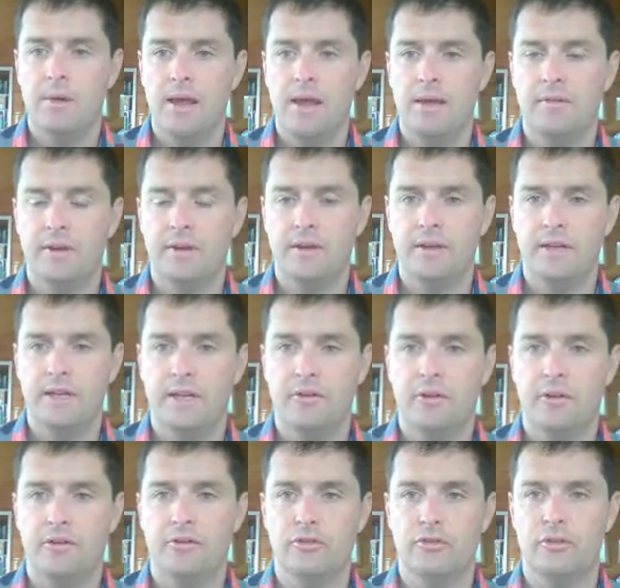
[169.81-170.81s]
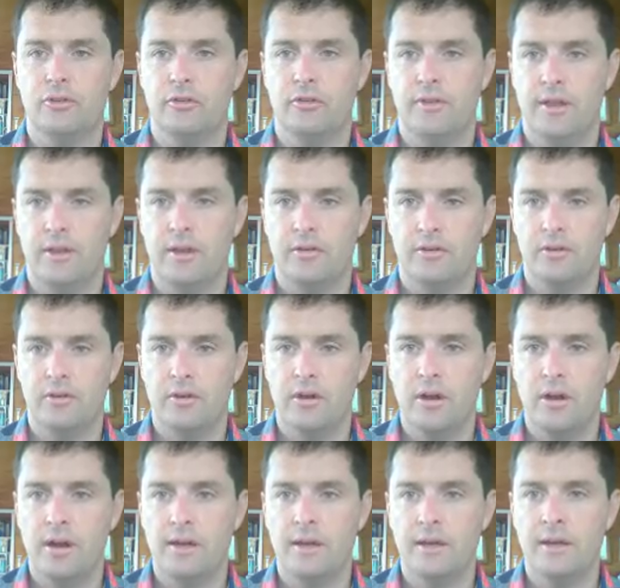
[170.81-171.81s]
having a decrease in
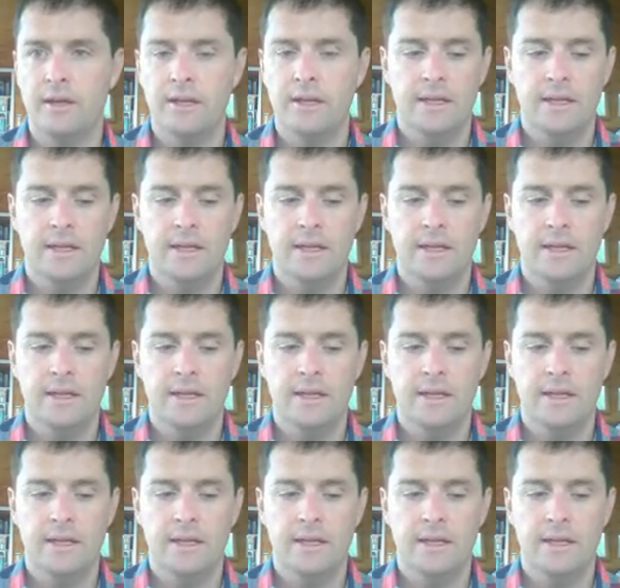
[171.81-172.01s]
2009